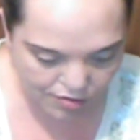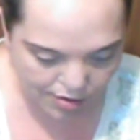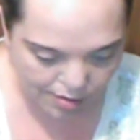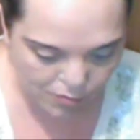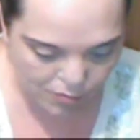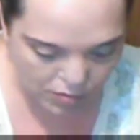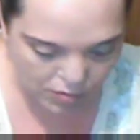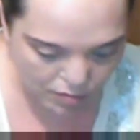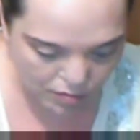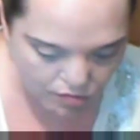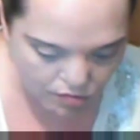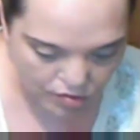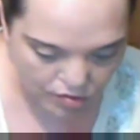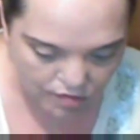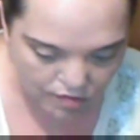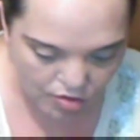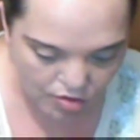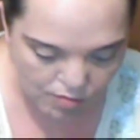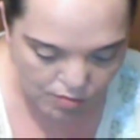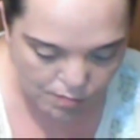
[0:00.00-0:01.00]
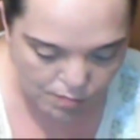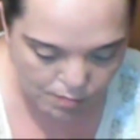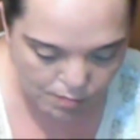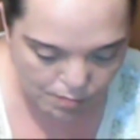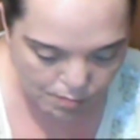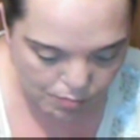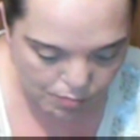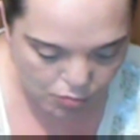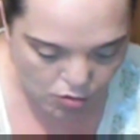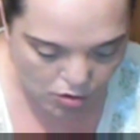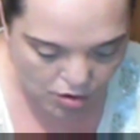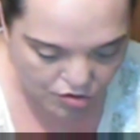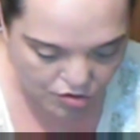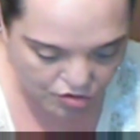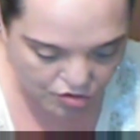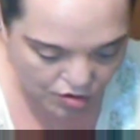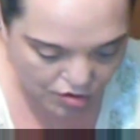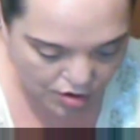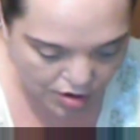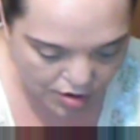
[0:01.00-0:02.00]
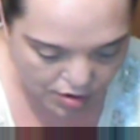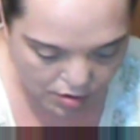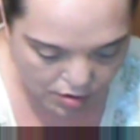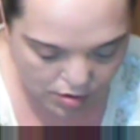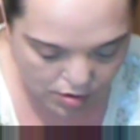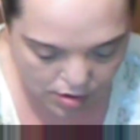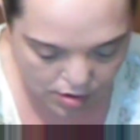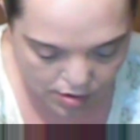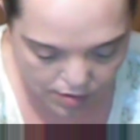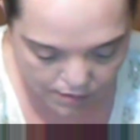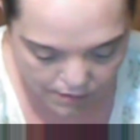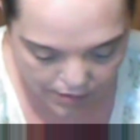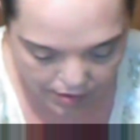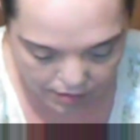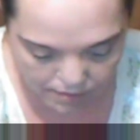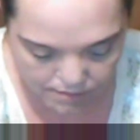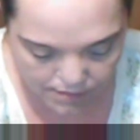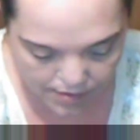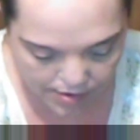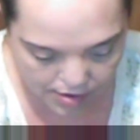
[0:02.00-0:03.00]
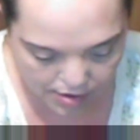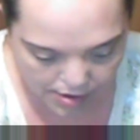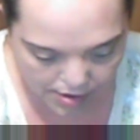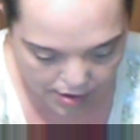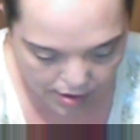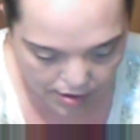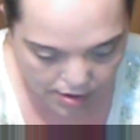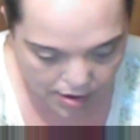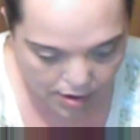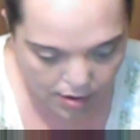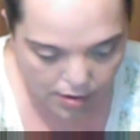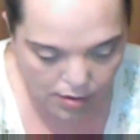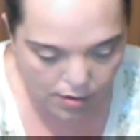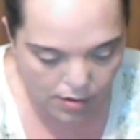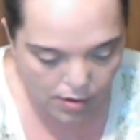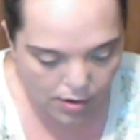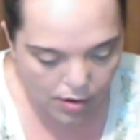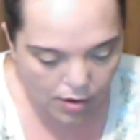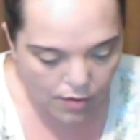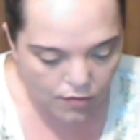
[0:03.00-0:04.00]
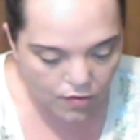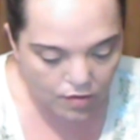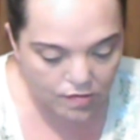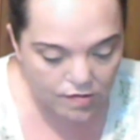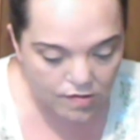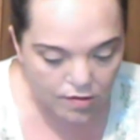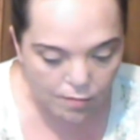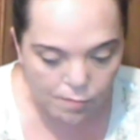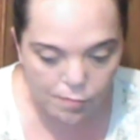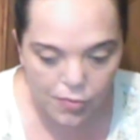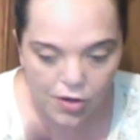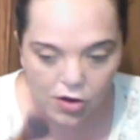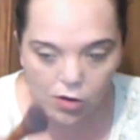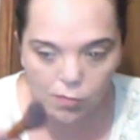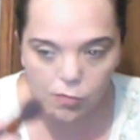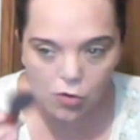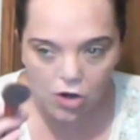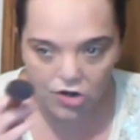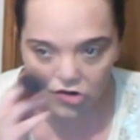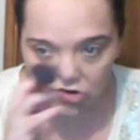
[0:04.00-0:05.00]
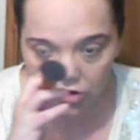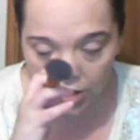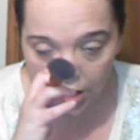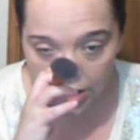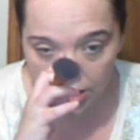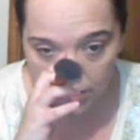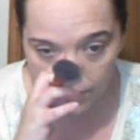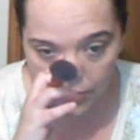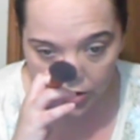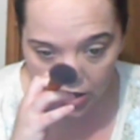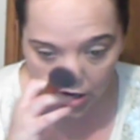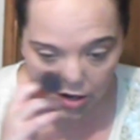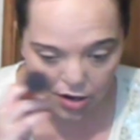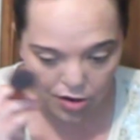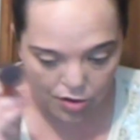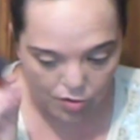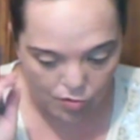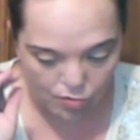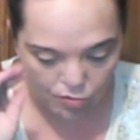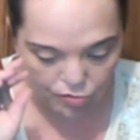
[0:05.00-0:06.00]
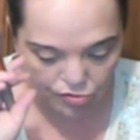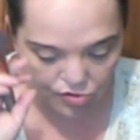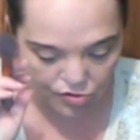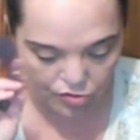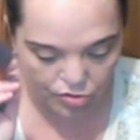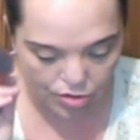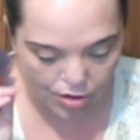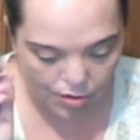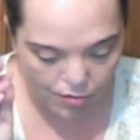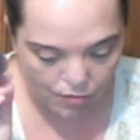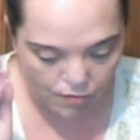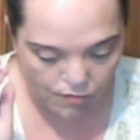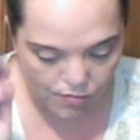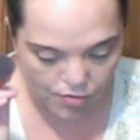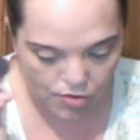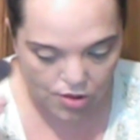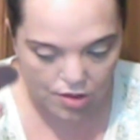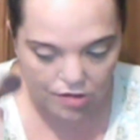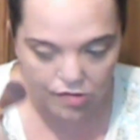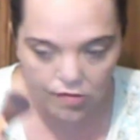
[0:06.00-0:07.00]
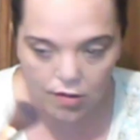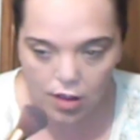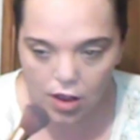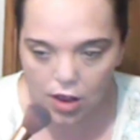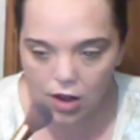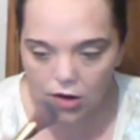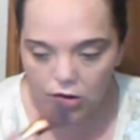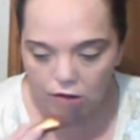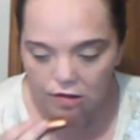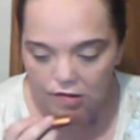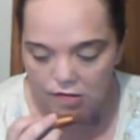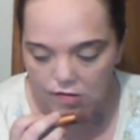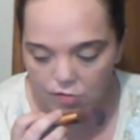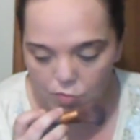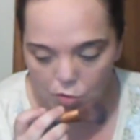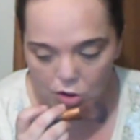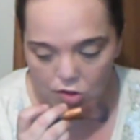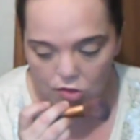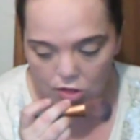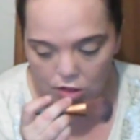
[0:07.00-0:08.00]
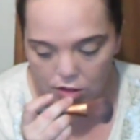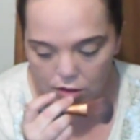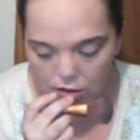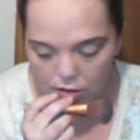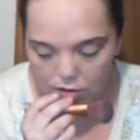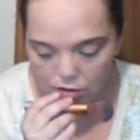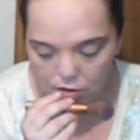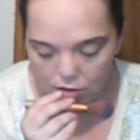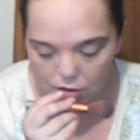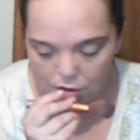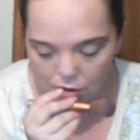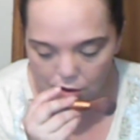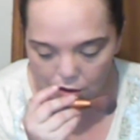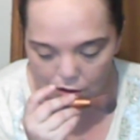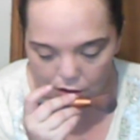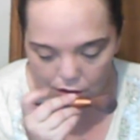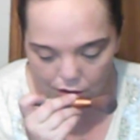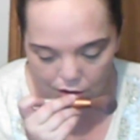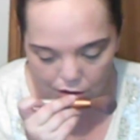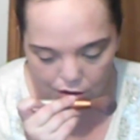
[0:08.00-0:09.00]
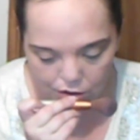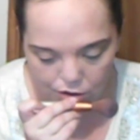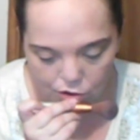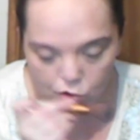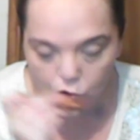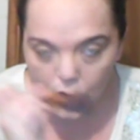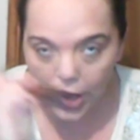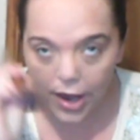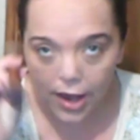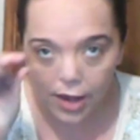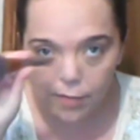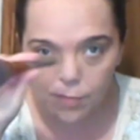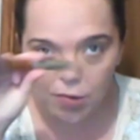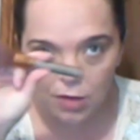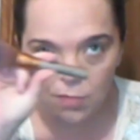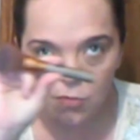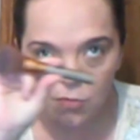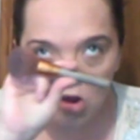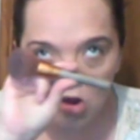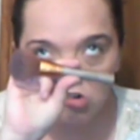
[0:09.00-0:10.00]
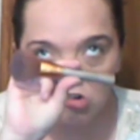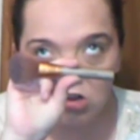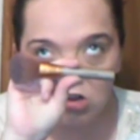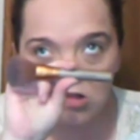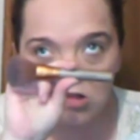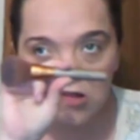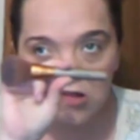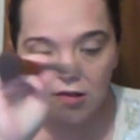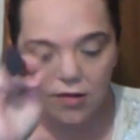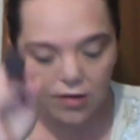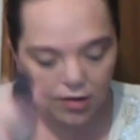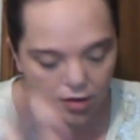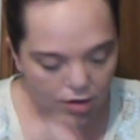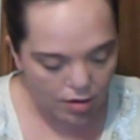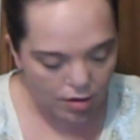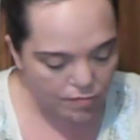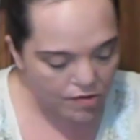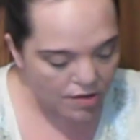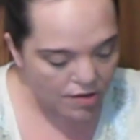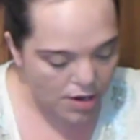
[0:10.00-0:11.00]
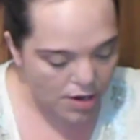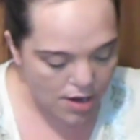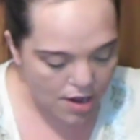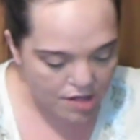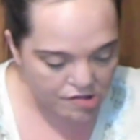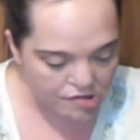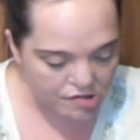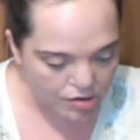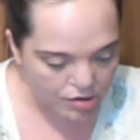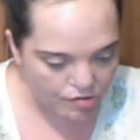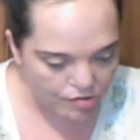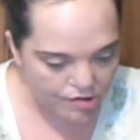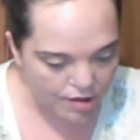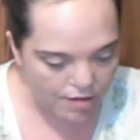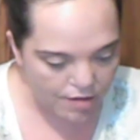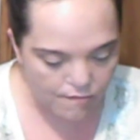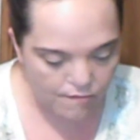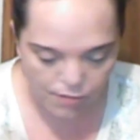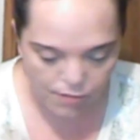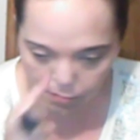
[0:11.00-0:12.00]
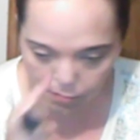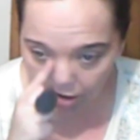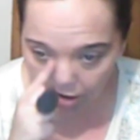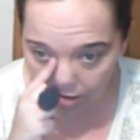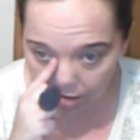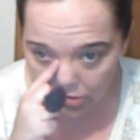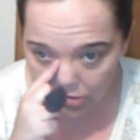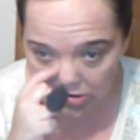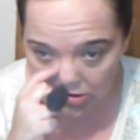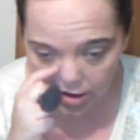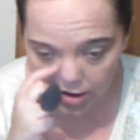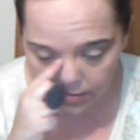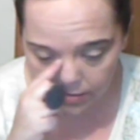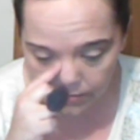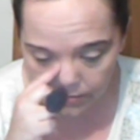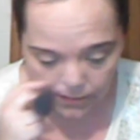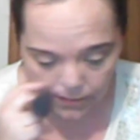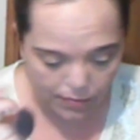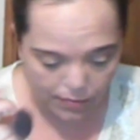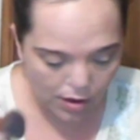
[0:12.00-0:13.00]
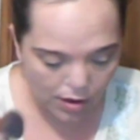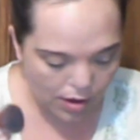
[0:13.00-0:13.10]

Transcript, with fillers: actually, I'm going to use this other brush here, if I can find it again. This is a bigger brush than I typically use, though, for this. This is one of the UCANBE brushes. Comes in a nice little set from Amazon.